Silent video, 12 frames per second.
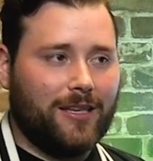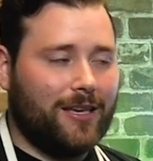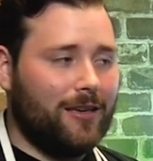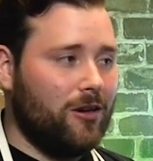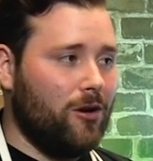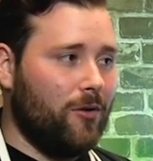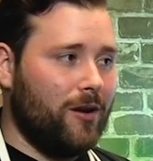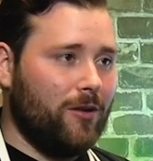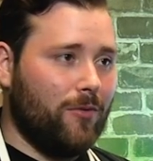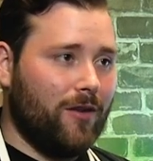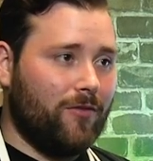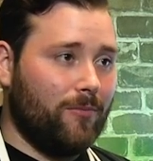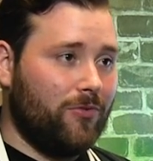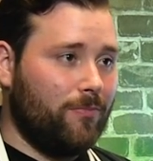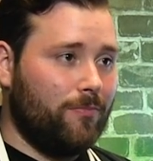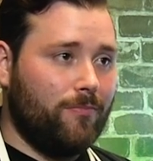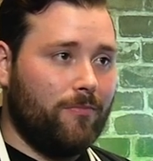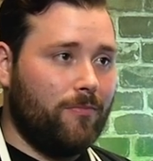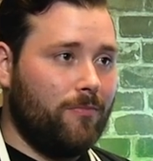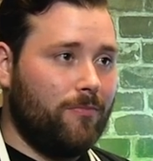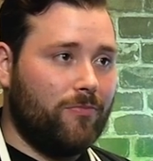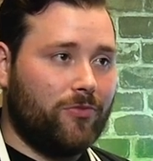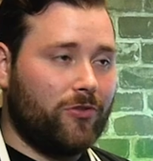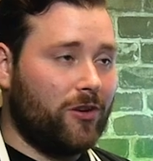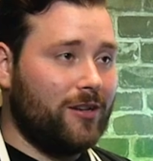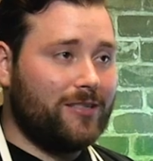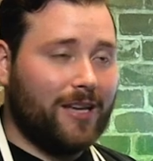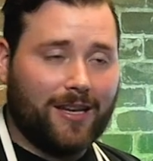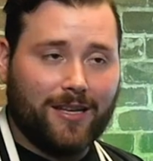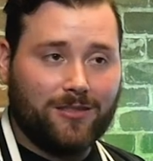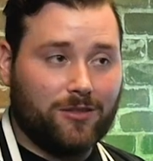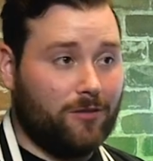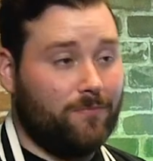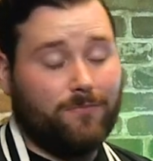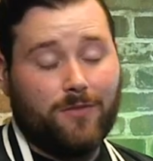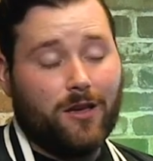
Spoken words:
It can go anywhere from 30 seconds or